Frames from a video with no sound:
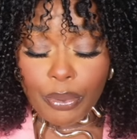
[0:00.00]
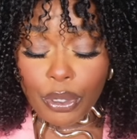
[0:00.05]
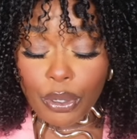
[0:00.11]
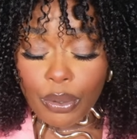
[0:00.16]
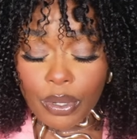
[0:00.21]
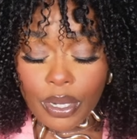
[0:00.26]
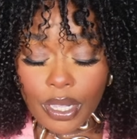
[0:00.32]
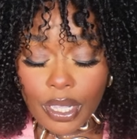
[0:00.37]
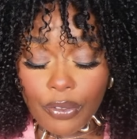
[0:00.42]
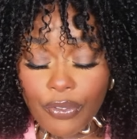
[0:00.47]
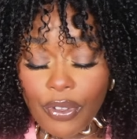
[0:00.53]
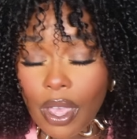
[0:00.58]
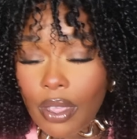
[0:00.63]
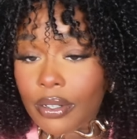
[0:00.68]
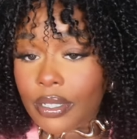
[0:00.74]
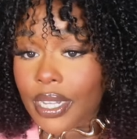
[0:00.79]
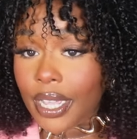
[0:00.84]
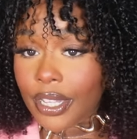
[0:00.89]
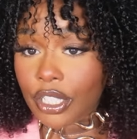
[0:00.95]
Beauty
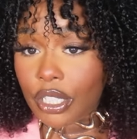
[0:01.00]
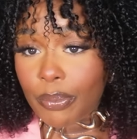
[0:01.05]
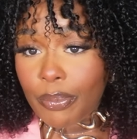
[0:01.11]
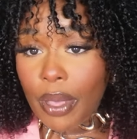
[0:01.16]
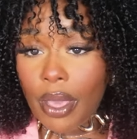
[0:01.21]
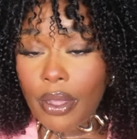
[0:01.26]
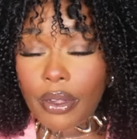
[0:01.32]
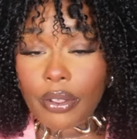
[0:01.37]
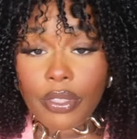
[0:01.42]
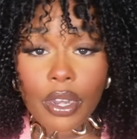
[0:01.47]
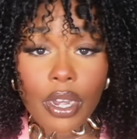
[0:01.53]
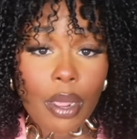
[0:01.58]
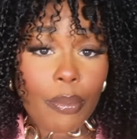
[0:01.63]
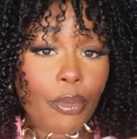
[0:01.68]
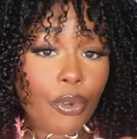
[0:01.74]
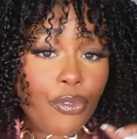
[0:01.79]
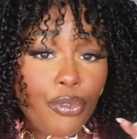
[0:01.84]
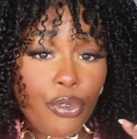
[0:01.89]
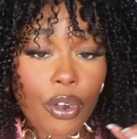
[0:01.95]
foundation powder in the
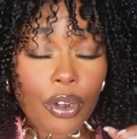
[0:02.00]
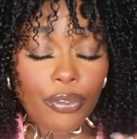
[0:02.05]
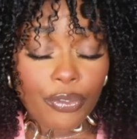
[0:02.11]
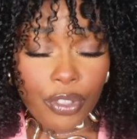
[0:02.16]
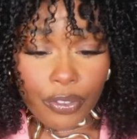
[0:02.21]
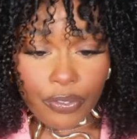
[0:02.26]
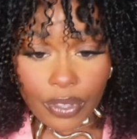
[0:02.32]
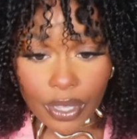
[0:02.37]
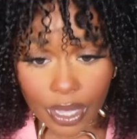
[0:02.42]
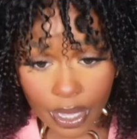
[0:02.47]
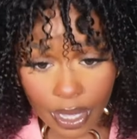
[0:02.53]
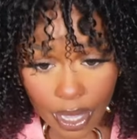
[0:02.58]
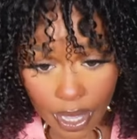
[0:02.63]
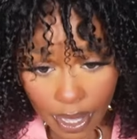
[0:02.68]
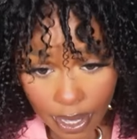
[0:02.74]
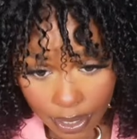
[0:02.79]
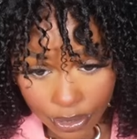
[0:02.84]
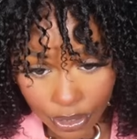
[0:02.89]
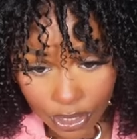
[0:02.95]
number 450
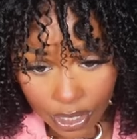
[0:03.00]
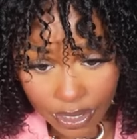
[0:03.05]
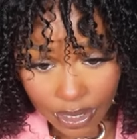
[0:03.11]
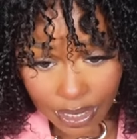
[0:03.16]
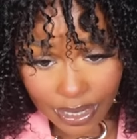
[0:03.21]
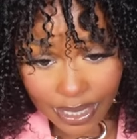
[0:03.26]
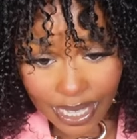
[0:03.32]
just to